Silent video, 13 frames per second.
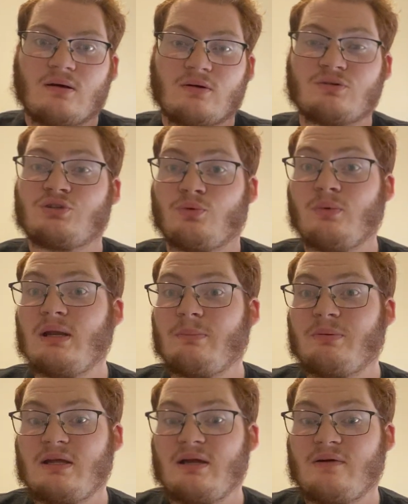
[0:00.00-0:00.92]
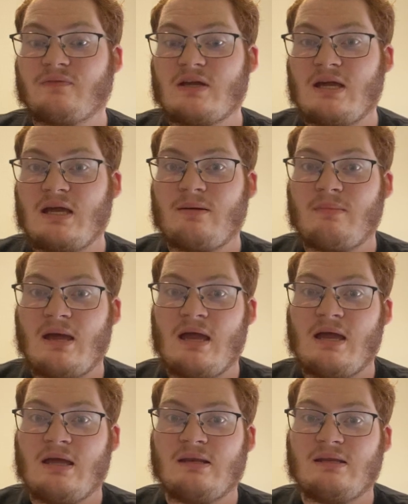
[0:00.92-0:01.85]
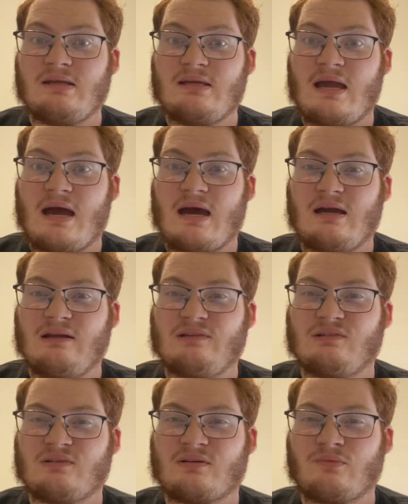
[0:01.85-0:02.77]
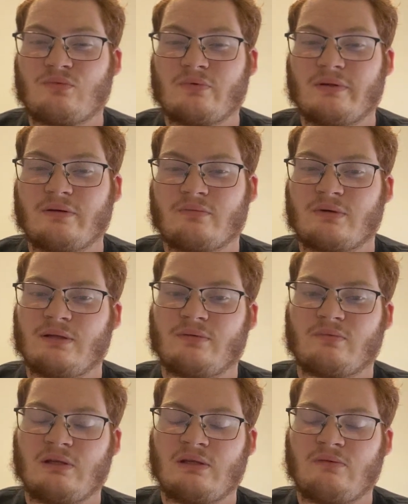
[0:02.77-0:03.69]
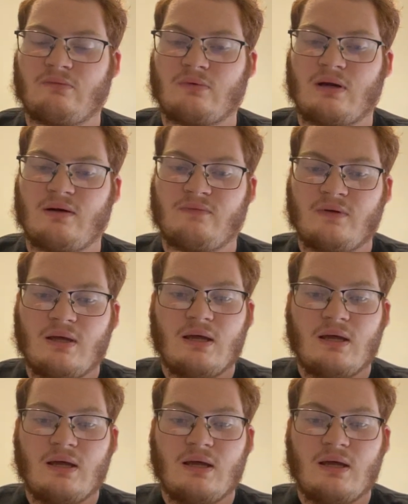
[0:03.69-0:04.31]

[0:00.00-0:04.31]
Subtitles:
or to win a playoff game, and yeah, it's looking really, really, really rough.